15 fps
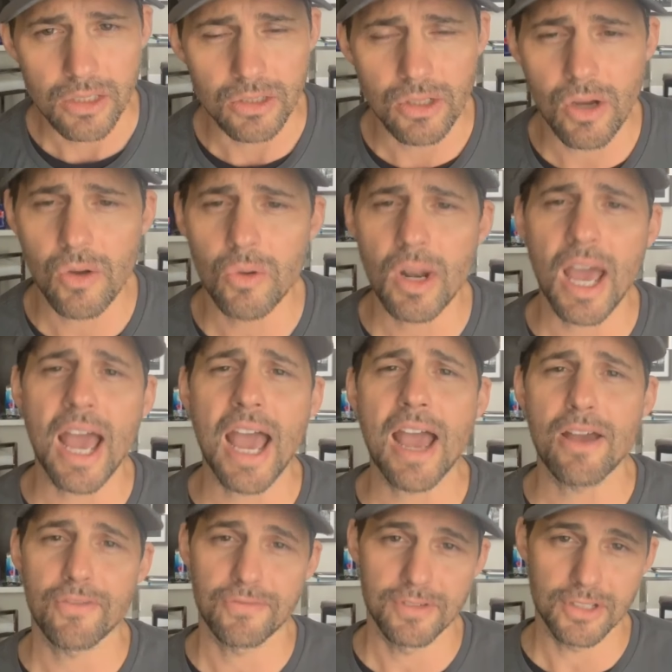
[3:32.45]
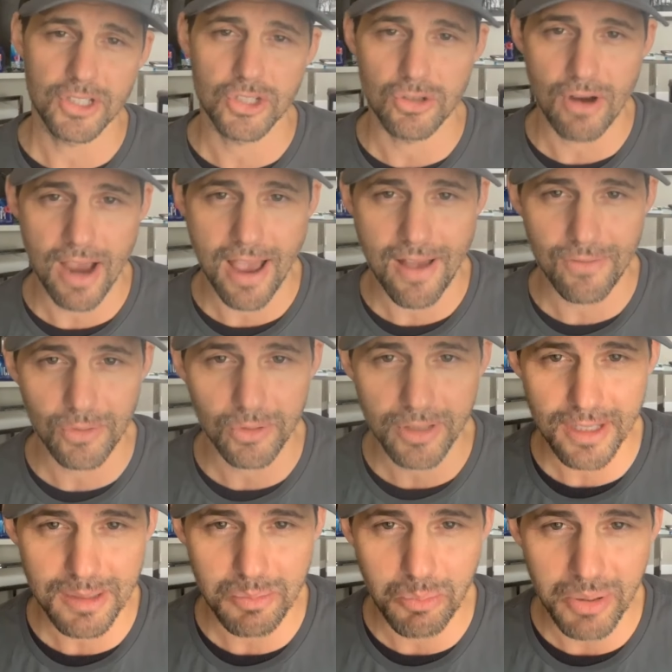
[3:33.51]
You don't have to travel
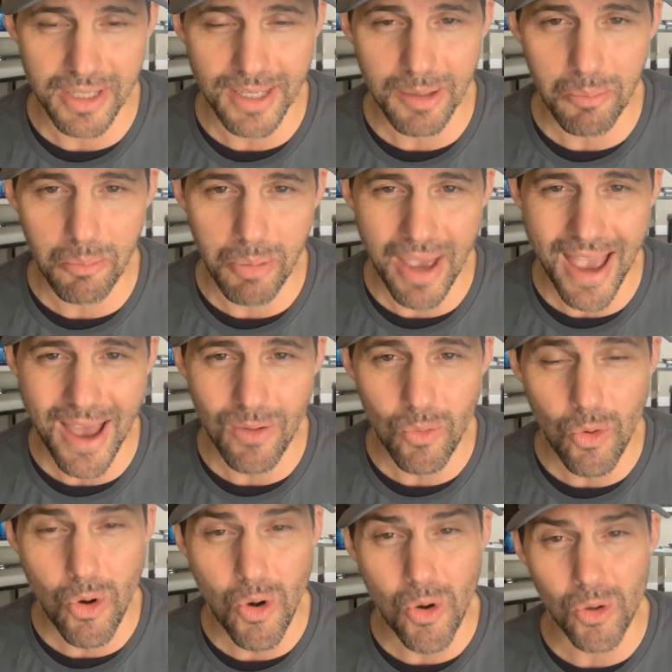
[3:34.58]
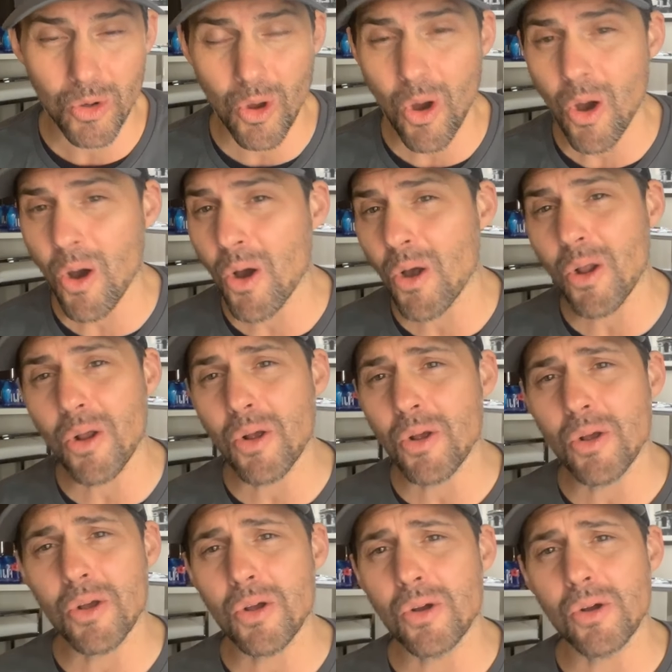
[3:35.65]
this big bad world
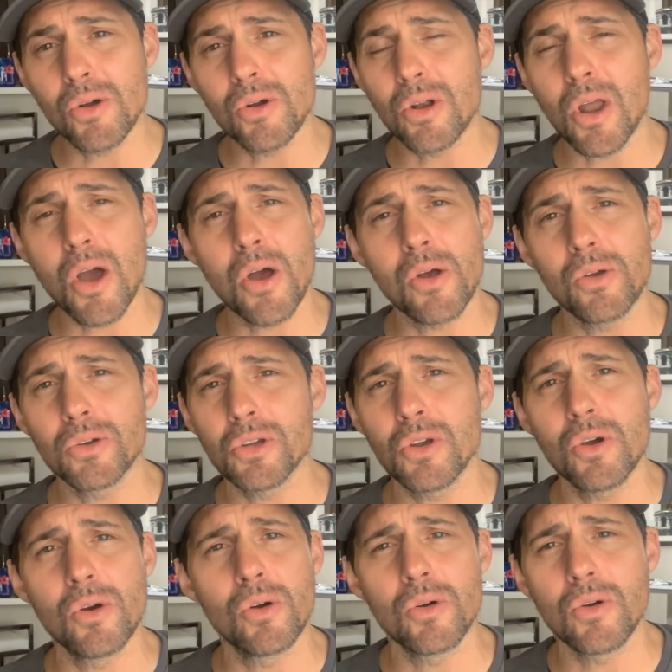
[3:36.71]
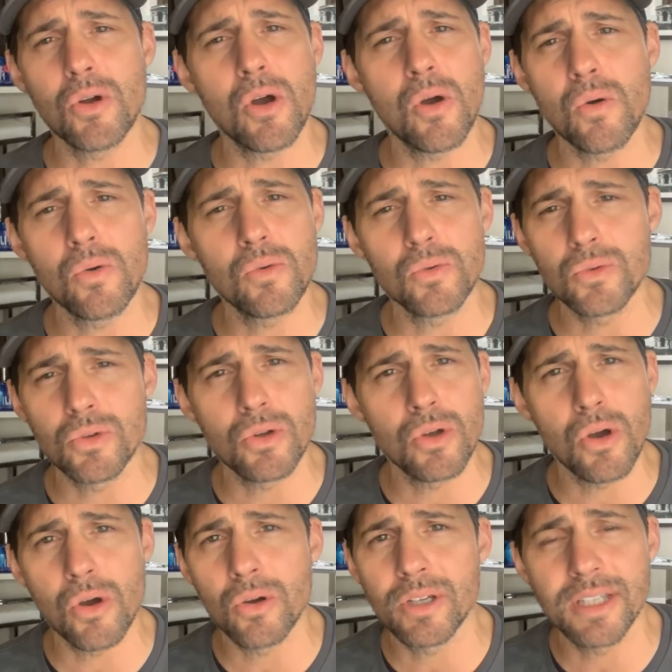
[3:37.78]
all on your own.
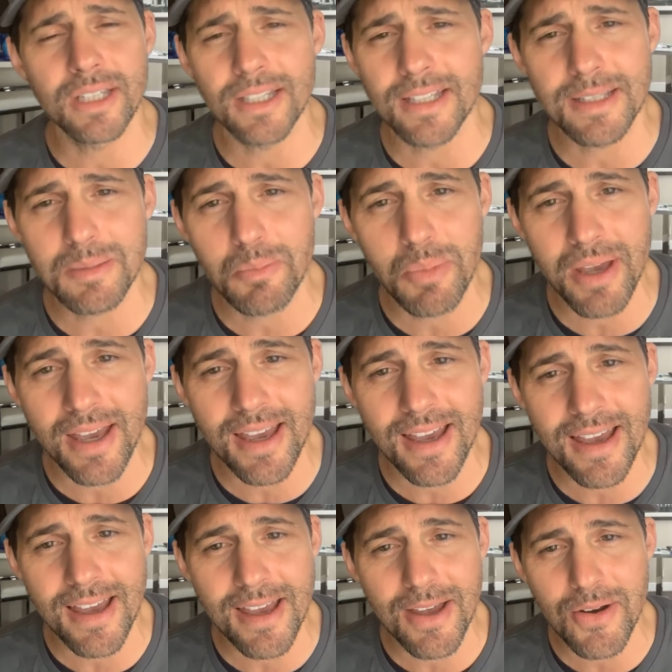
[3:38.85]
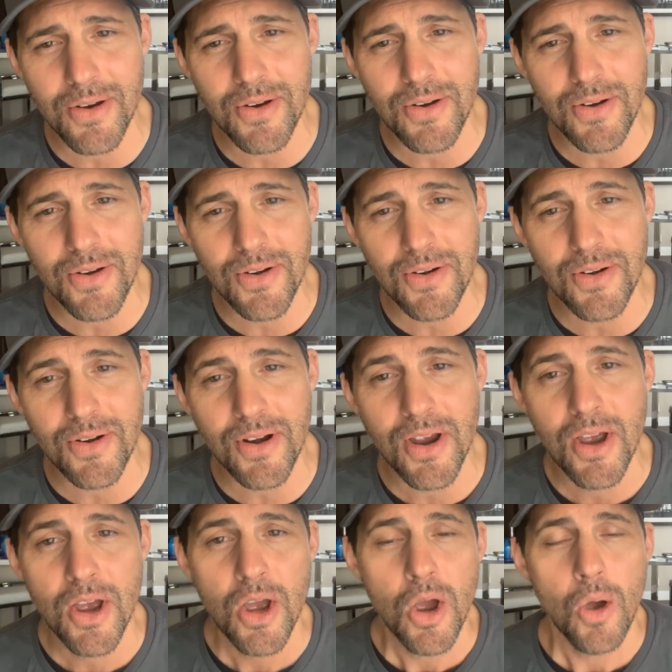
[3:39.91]
No, it's better
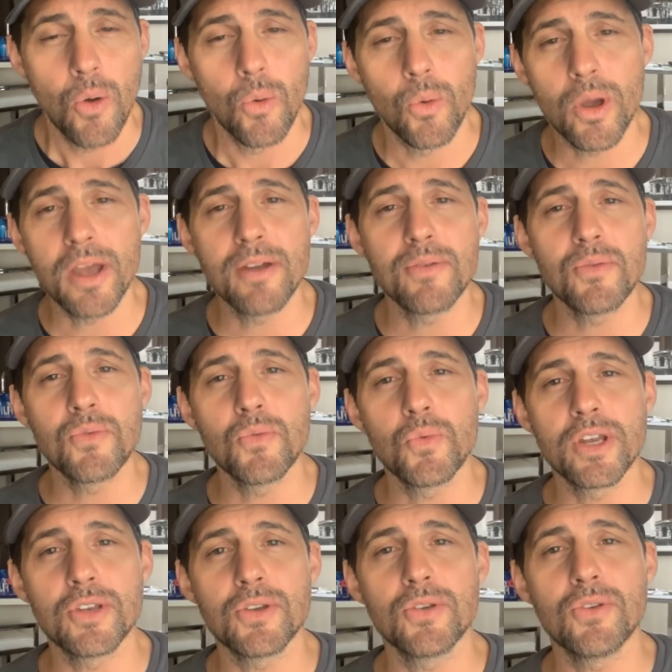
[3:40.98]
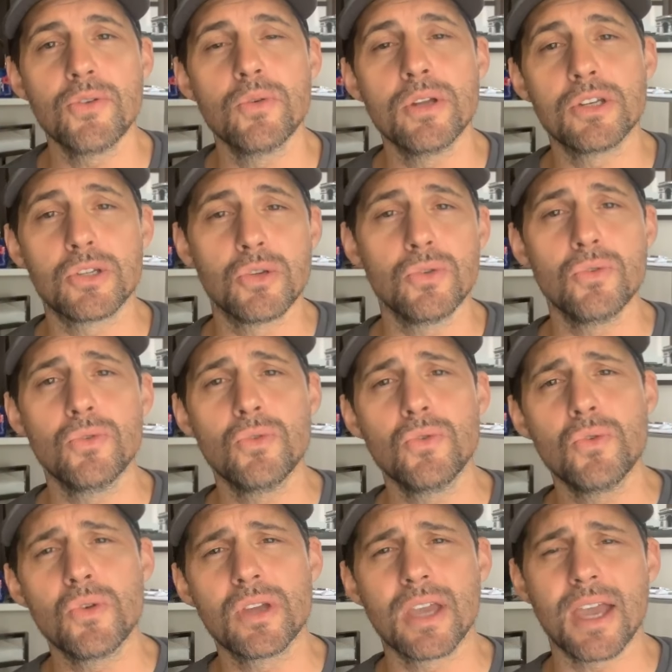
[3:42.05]
when we do it
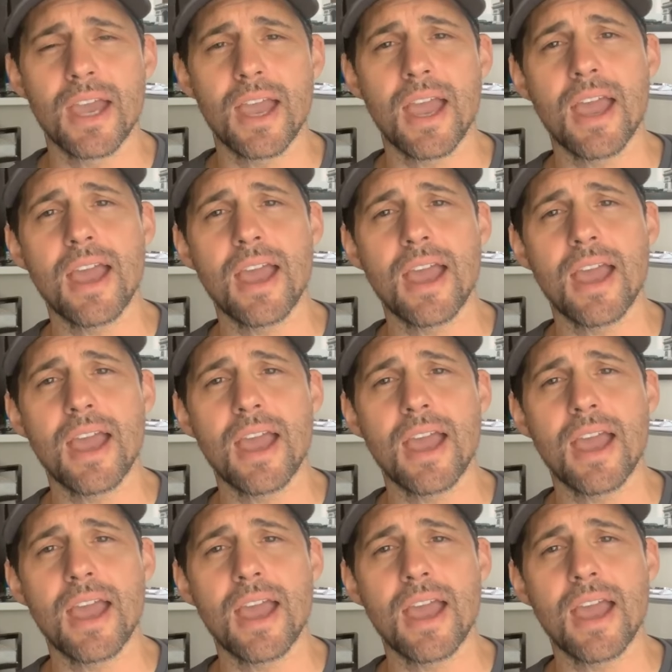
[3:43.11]
together.